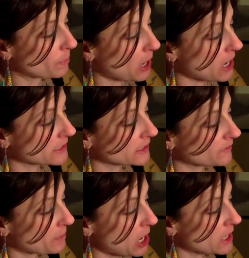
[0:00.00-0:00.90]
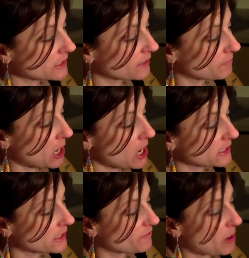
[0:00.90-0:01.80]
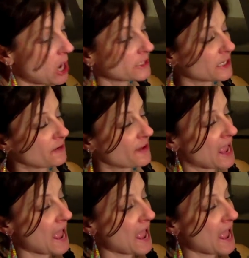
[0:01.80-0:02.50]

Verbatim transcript: positive, positive, positive, positive,